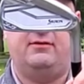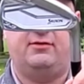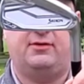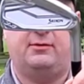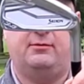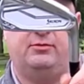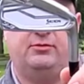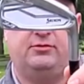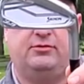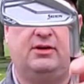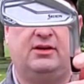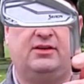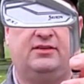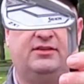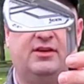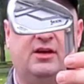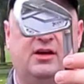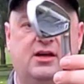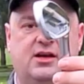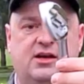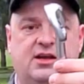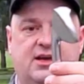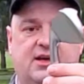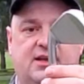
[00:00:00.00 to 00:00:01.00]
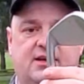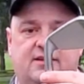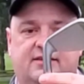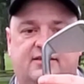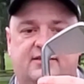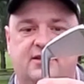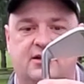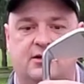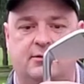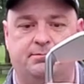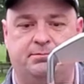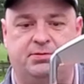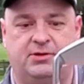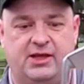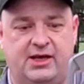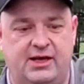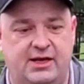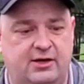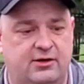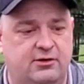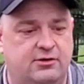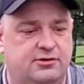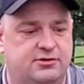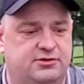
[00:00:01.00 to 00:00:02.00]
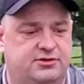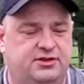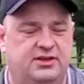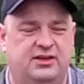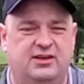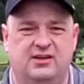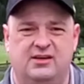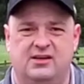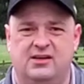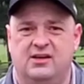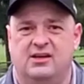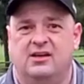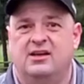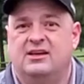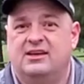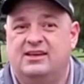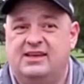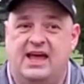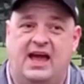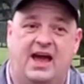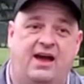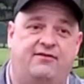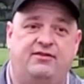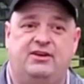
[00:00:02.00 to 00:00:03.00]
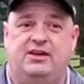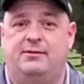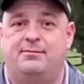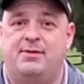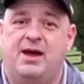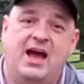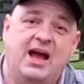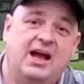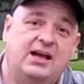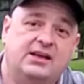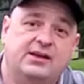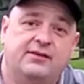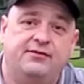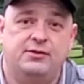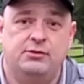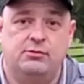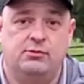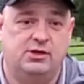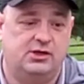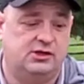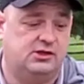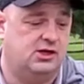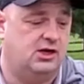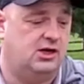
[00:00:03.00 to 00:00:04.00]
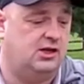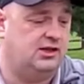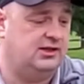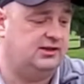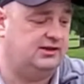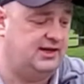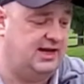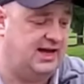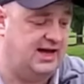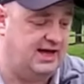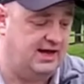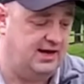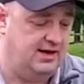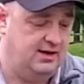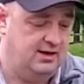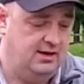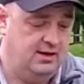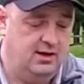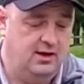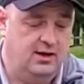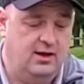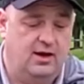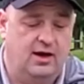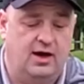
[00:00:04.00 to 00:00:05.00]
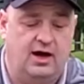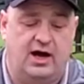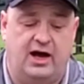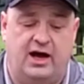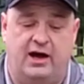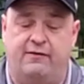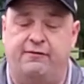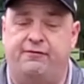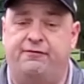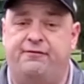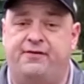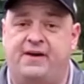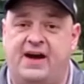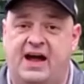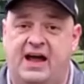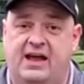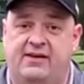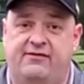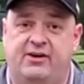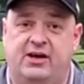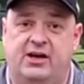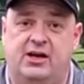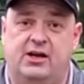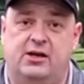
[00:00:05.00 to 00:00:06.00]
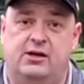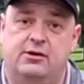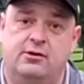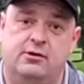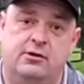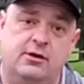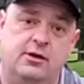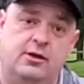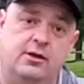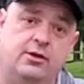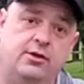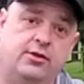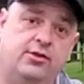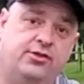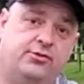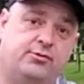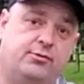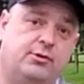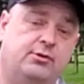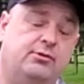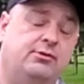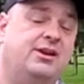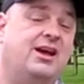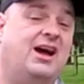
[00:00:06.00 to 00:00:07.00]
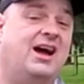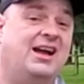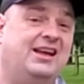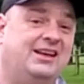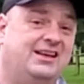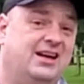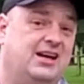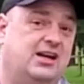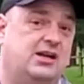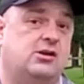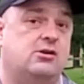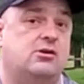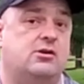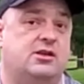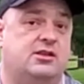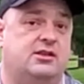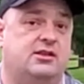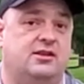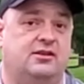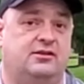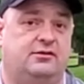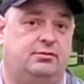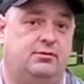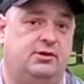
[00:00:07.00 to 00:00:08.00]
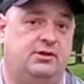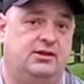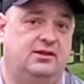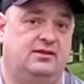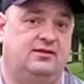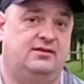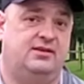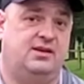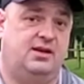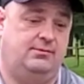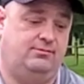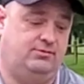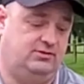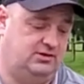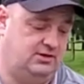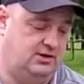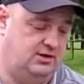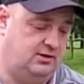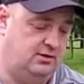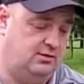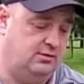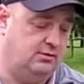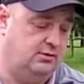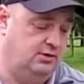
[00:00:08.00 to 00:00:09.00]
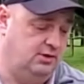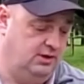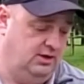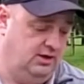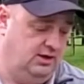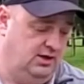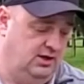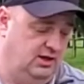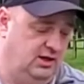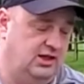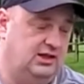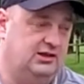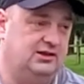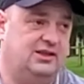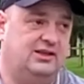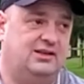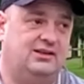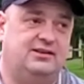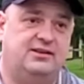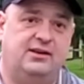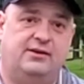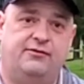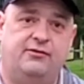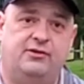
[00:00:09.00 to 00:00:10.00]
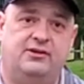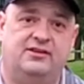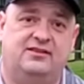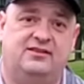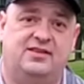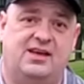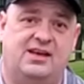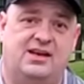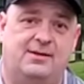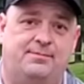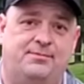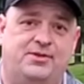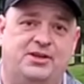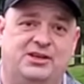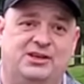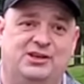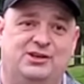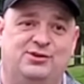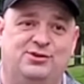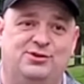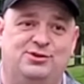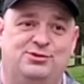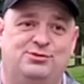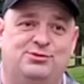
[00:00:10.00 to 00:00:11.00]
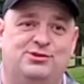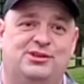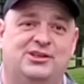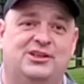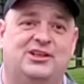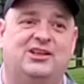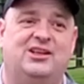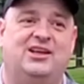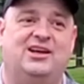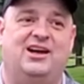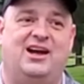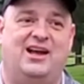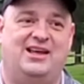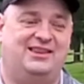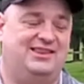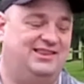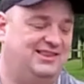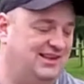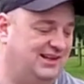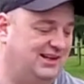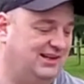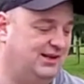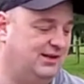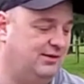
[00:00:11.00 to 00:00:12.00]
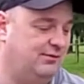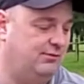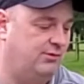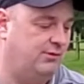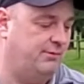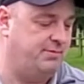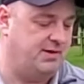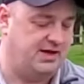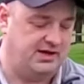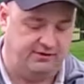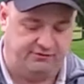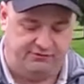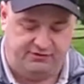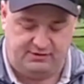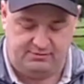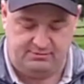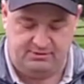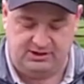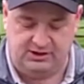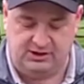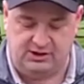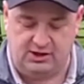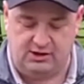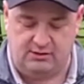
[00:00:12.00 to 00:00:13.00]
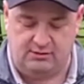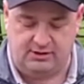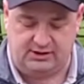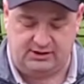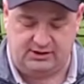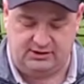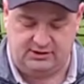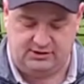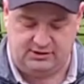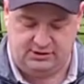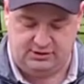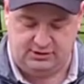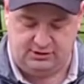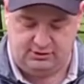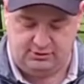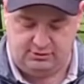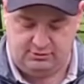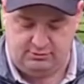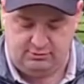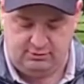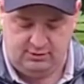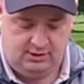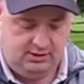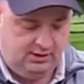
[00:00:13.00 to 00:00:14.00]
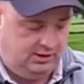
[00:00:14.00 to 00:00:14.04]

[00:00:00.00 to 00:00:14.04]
from Srixon. It is their player's cavity back, if you want to call it that. 5 iron through 9 iron in this one this time, so a little different setup than usual. I think it will benefit me going to